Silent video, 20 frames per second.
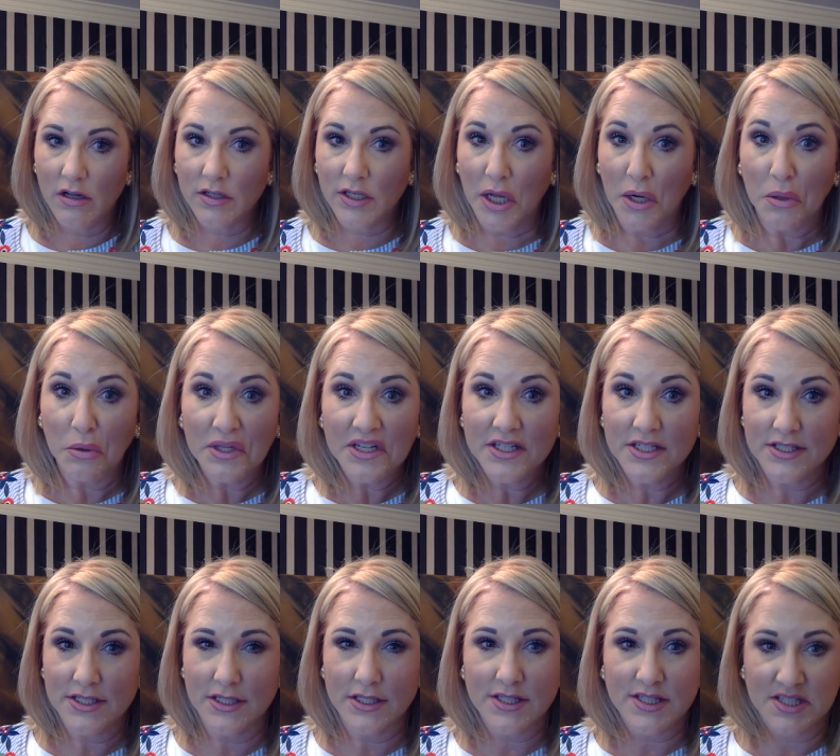Not only does
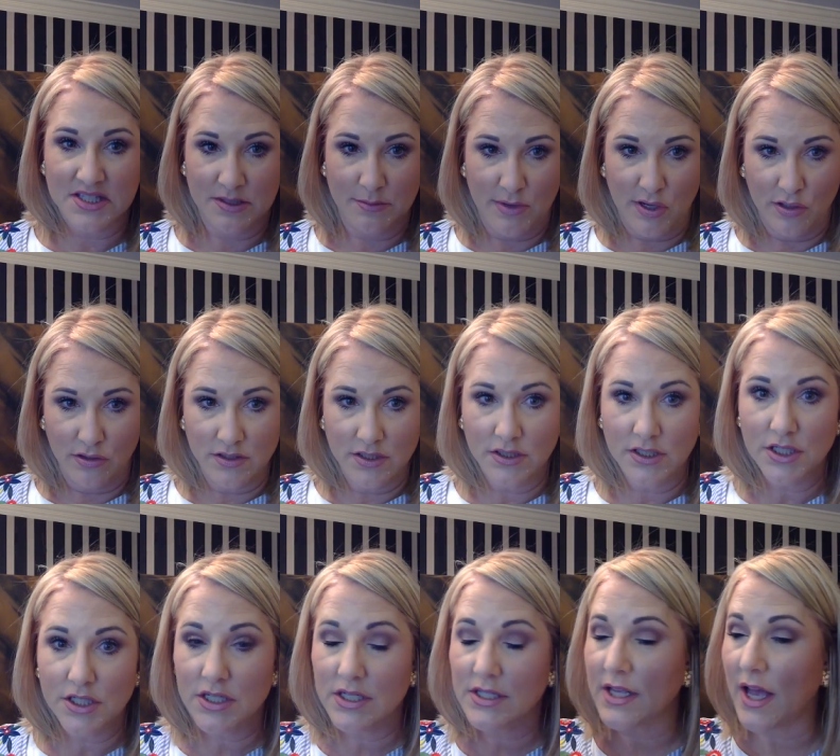it smell
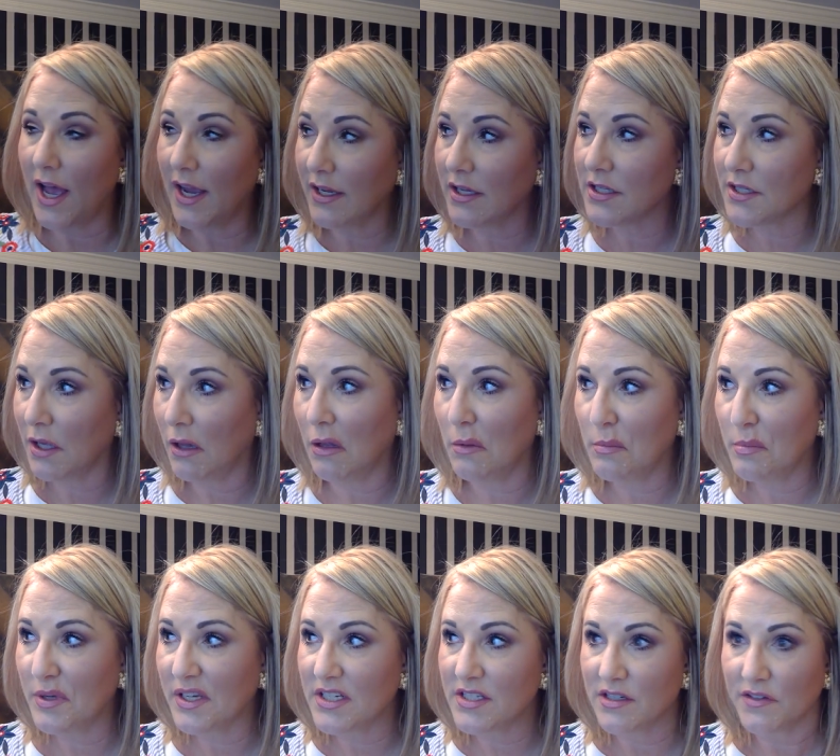delicious, I can tell a
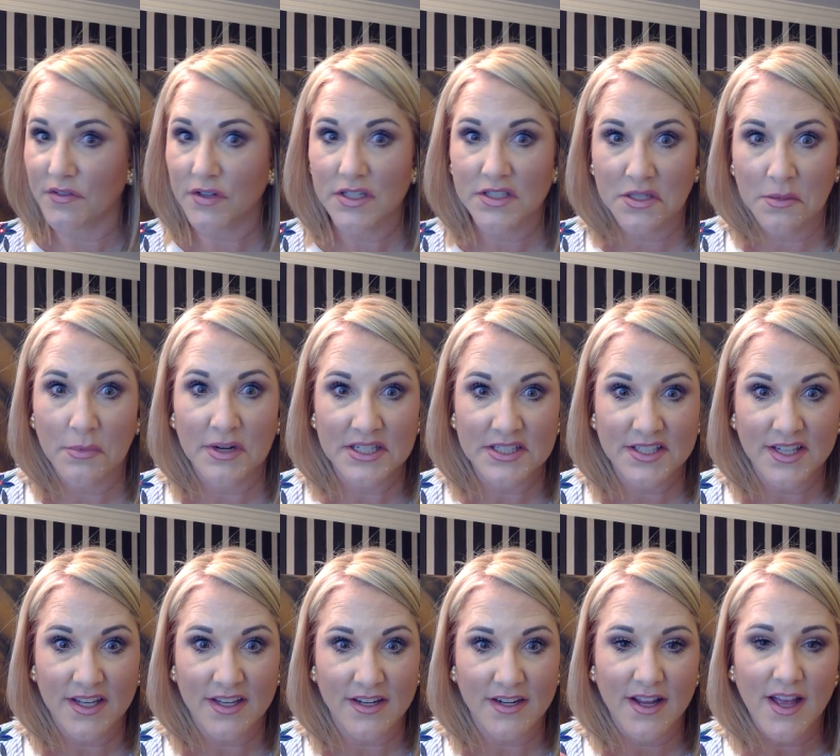big difference in my
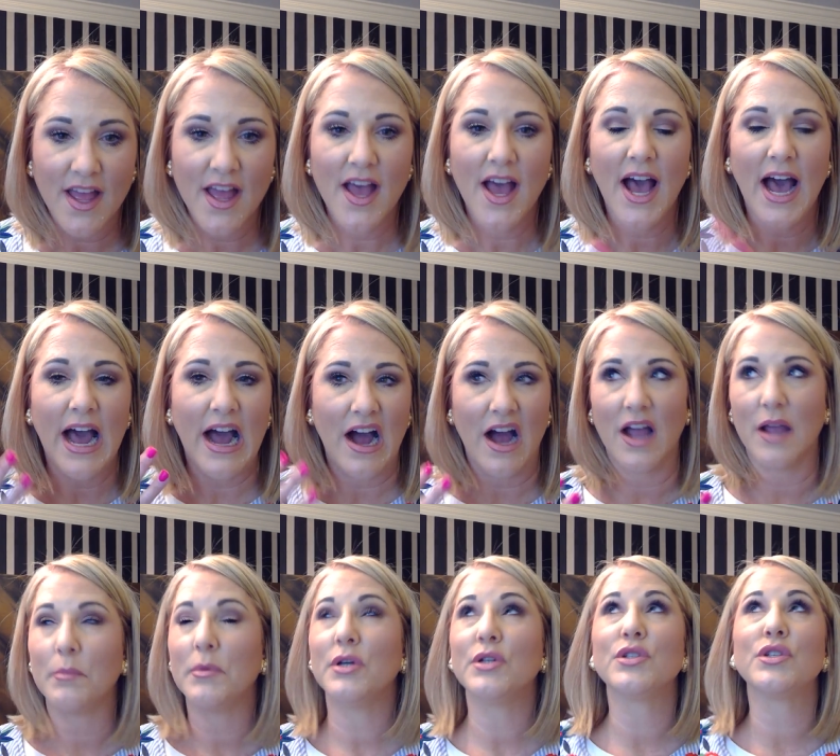skin.
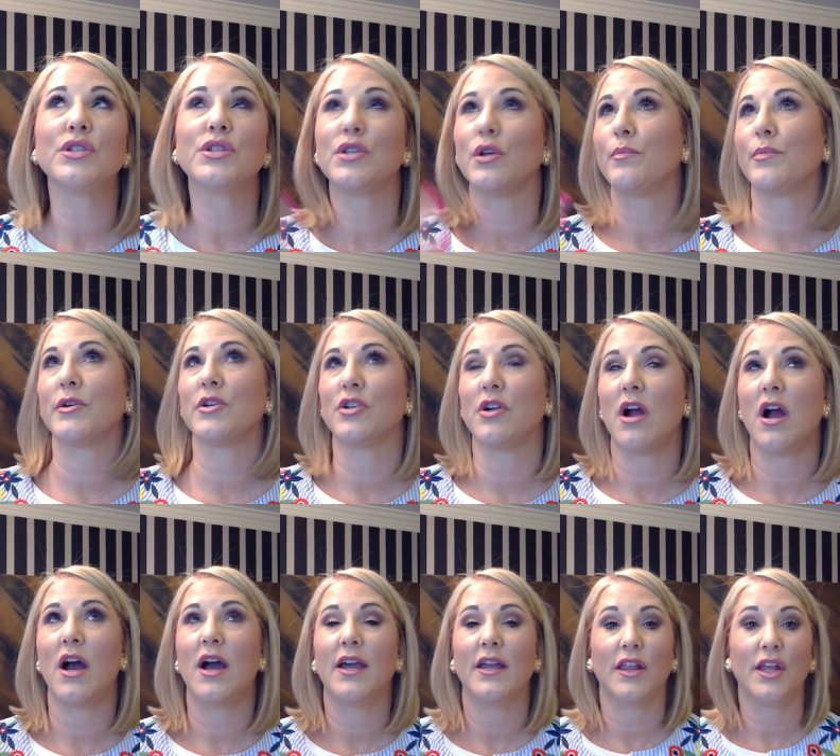I'm super
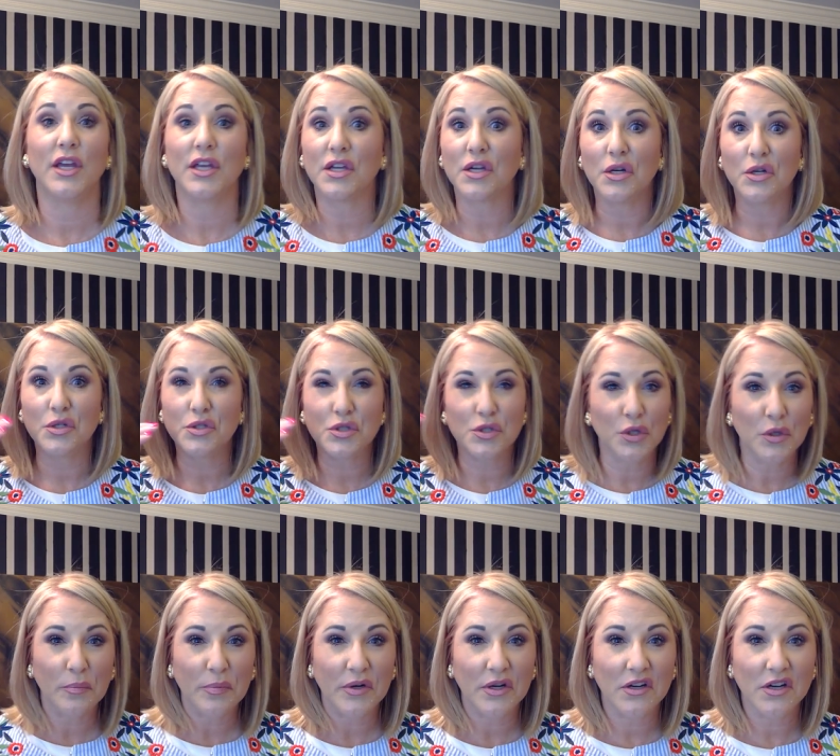dry, like
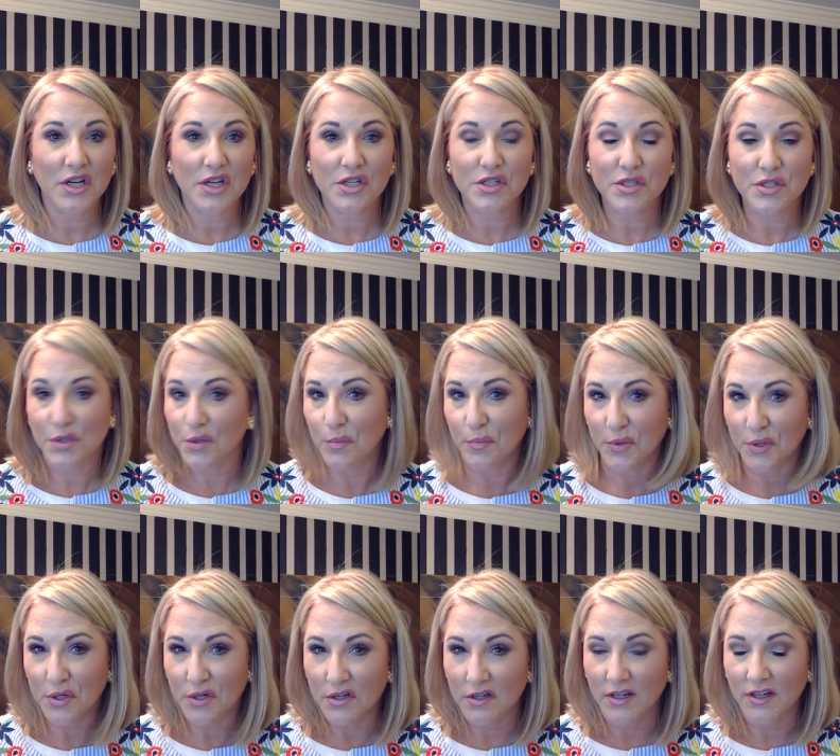super,
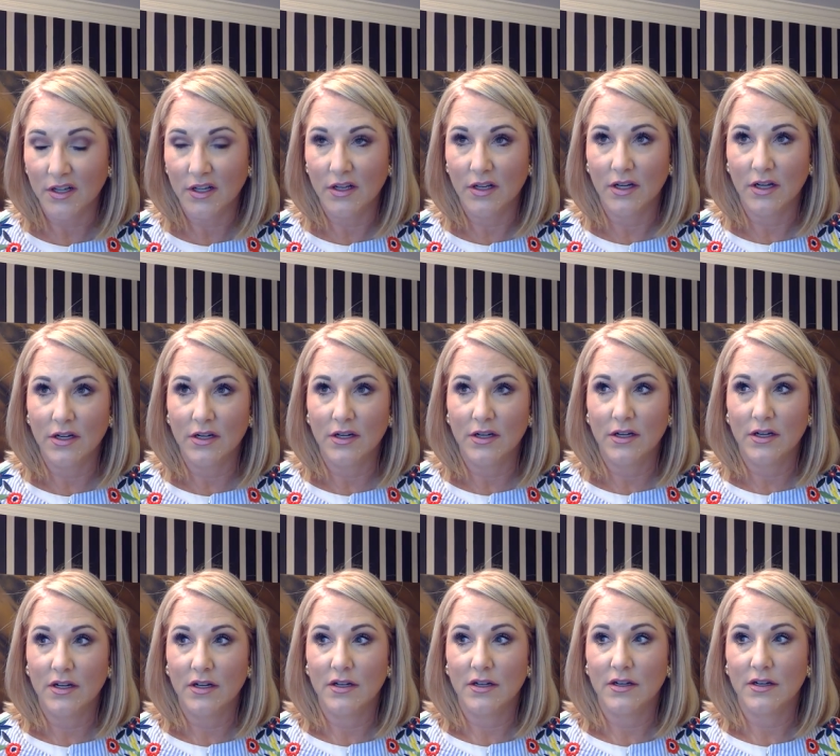super,
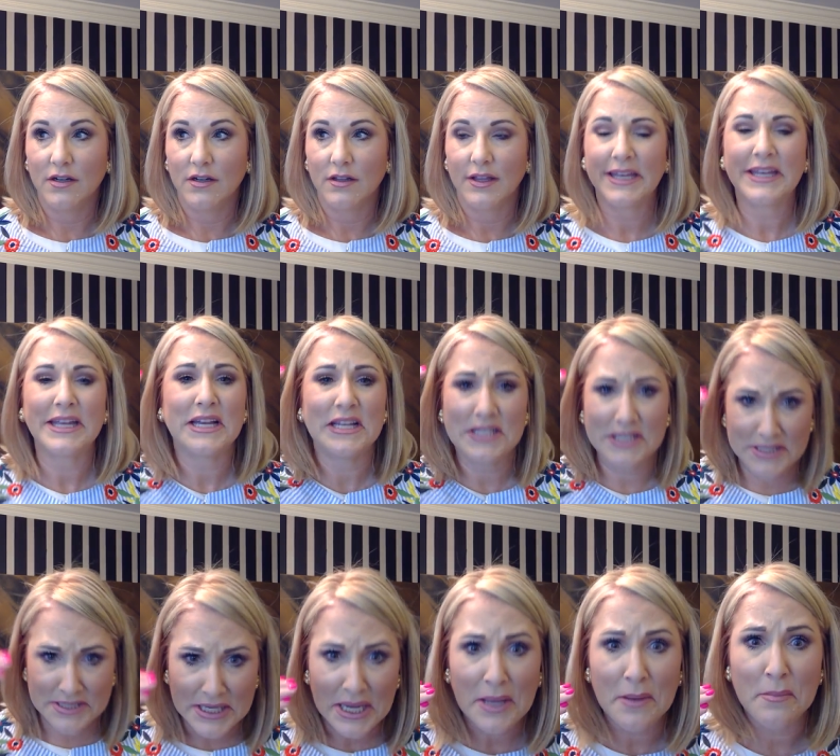like
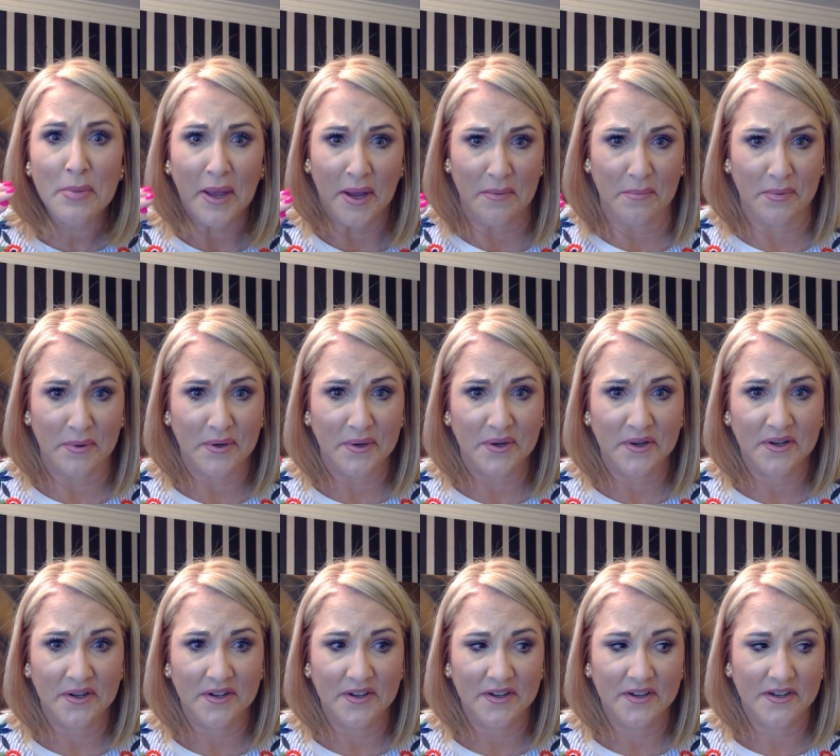sandpaper
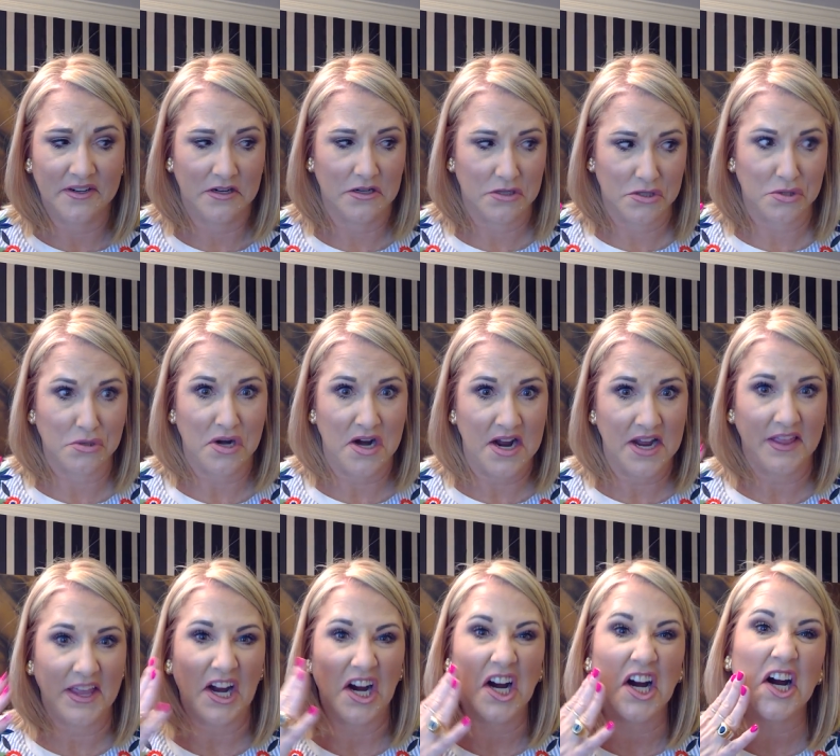dry,
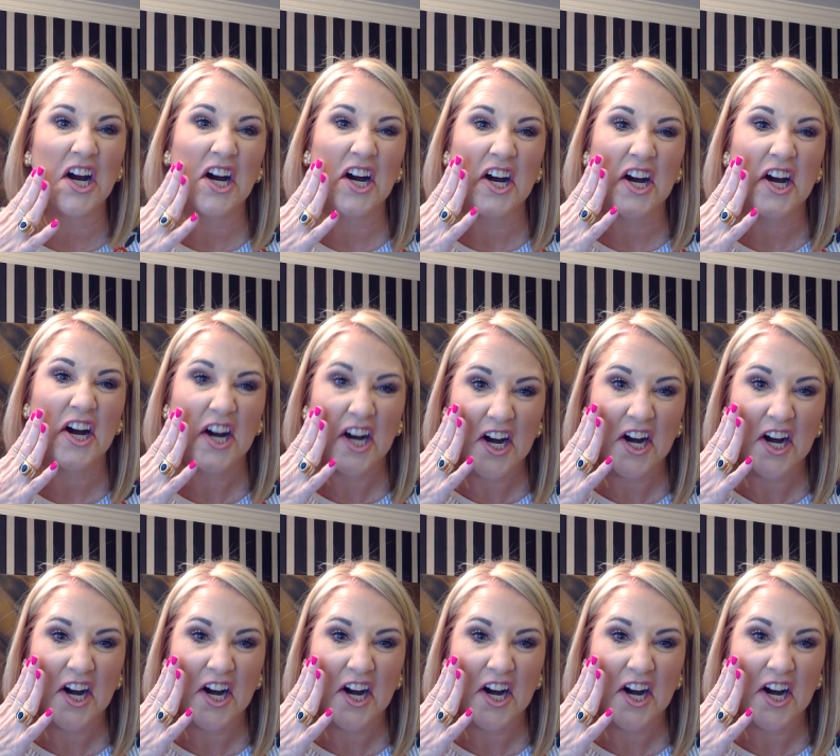like